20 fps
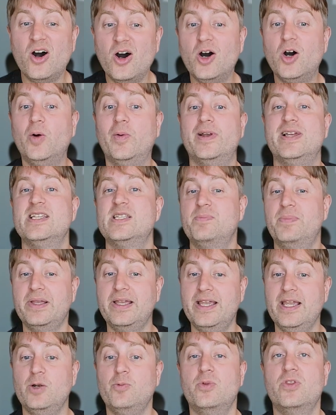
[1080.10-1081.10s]
always
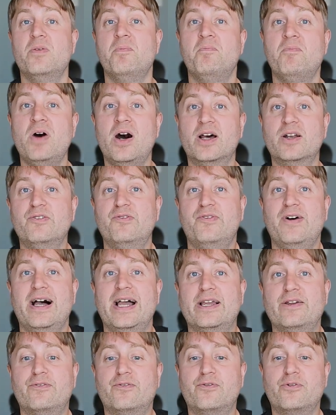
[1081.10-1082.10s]
begin with a
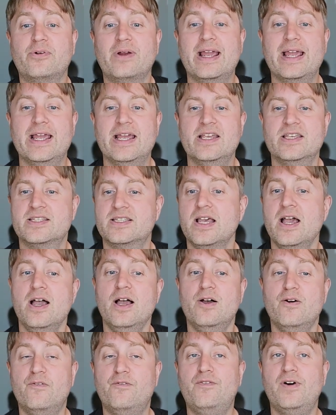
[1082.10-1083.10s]
modifying phrase,
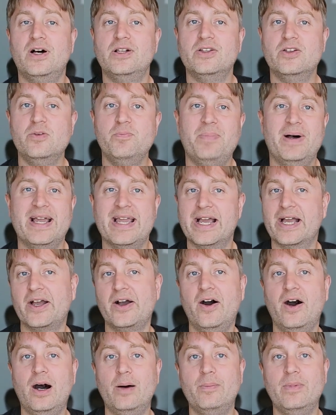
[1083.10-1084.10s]
followed by a
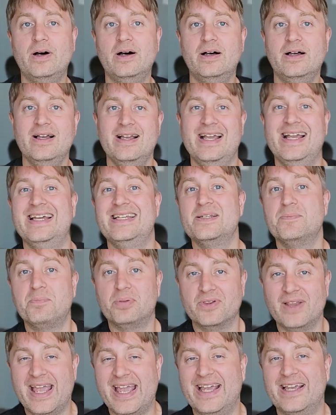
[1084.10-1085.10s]
comma and a
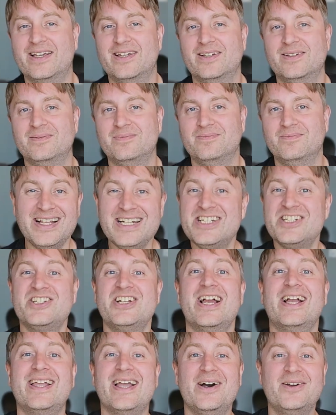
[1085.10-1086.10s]
blank. Let's
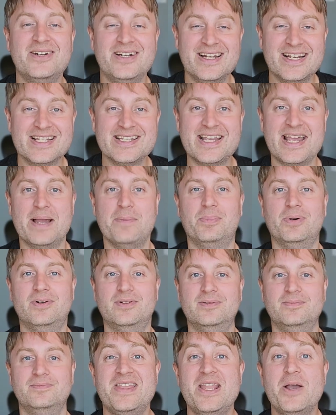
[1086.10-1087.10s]
check out an example.
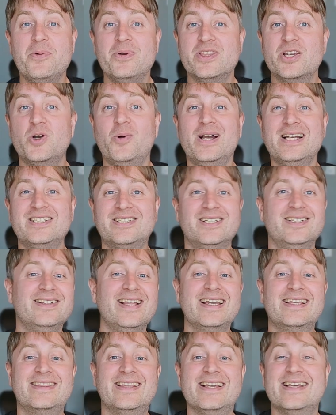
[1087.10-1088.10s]
Now with a question
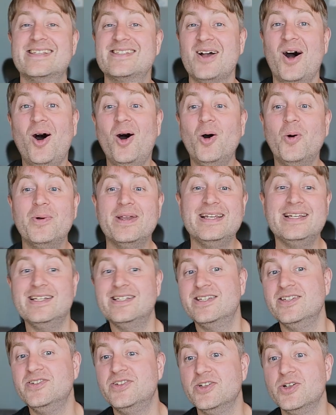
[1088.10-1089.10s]
like this, all we need
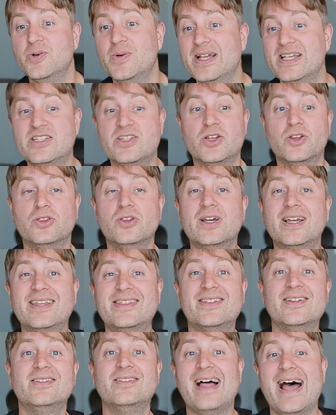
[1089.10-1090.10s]
to do is to look at
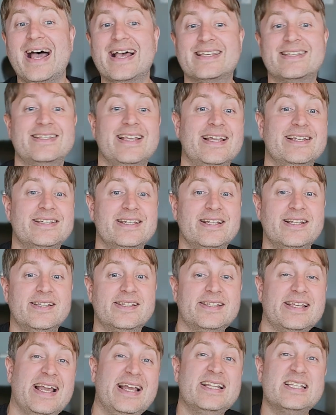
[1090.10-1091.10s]
the last
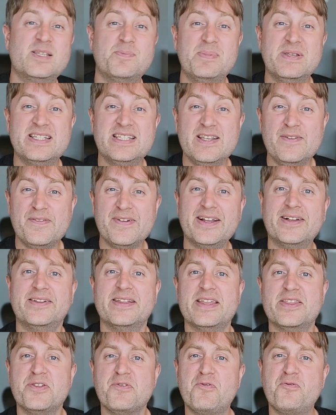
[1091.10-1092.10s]
sentence, and
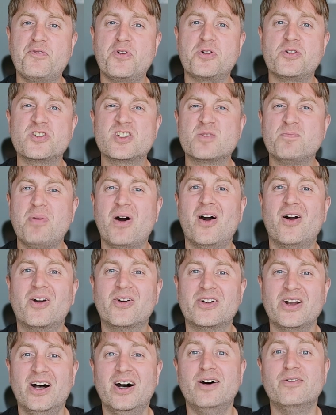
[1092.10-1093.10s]
specifically the first
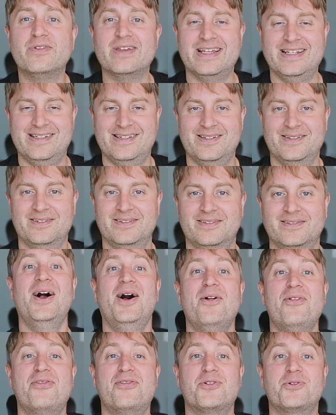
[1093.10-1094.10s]
part of it.
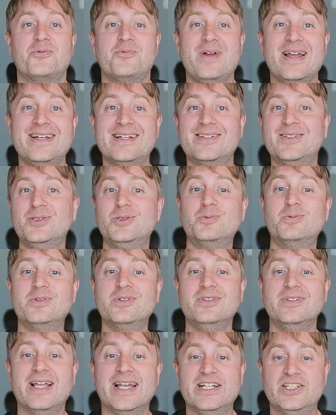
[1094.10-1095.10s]
A theoretical
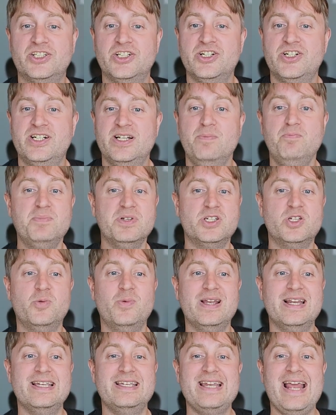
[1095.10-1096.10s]
relationship
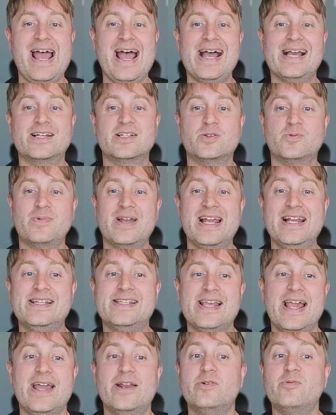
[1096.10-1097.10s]
between tax
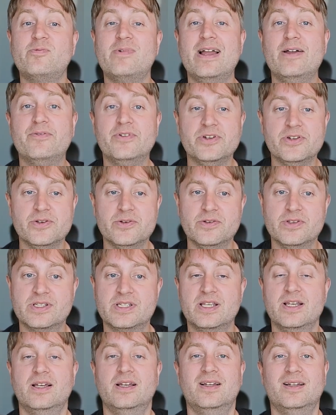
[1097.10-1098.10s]
rates and
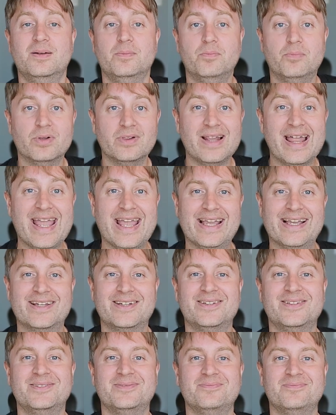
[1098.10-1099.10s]
revenues, blank.